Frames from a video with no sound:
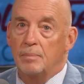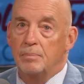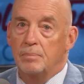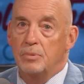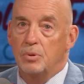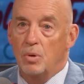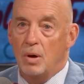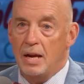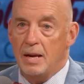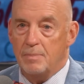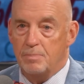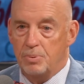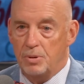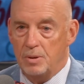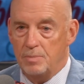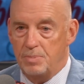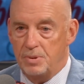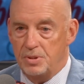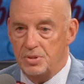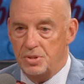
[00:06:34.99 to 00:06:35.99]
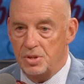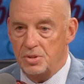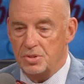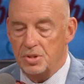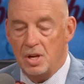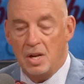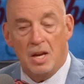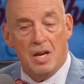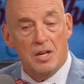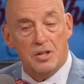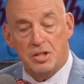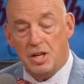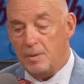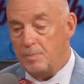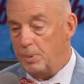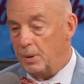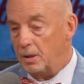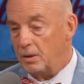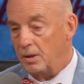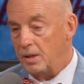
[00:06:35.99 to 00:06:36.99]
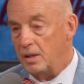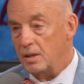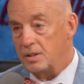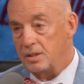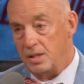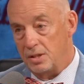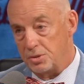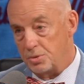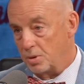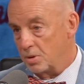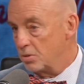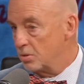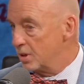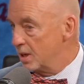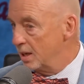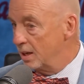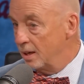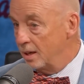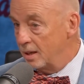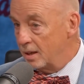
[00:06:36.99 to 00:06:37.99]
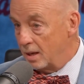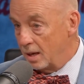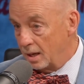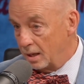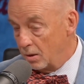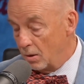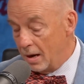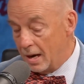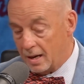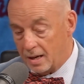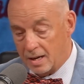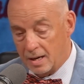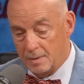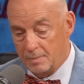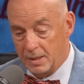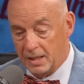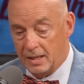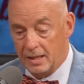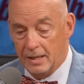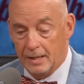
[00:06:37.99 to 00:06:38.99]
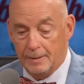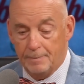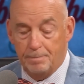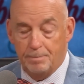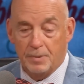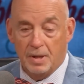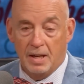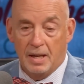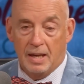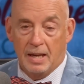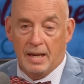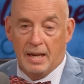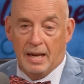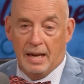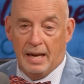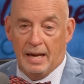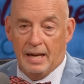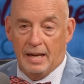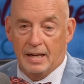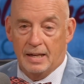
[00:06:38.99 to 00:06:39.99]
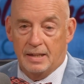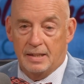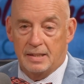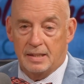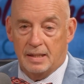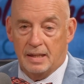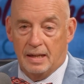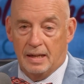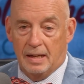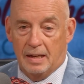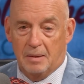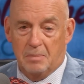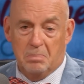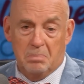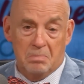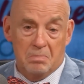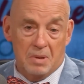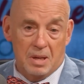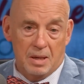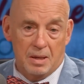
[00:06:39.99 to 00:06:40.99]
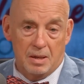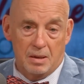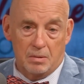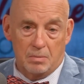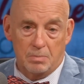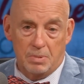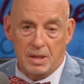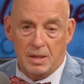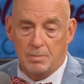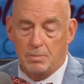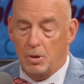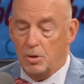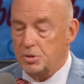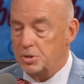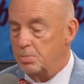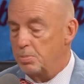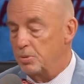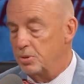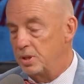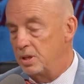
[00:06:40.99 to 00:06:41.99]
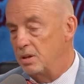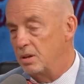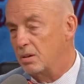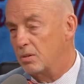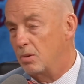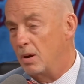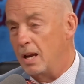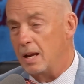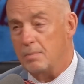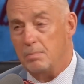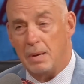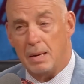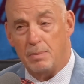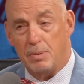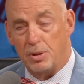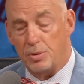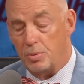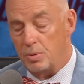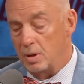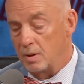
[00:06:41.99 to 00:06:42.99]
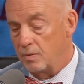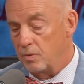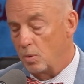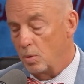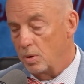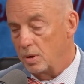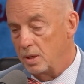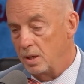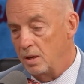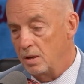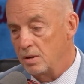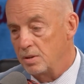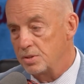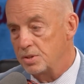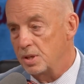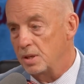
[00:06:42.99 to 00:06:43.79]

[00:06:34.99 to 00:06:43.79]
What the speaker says: grant purposes. Typically a district will get a grant coming in, and it'll be a multiple year grant, maybe 3 or 4 years.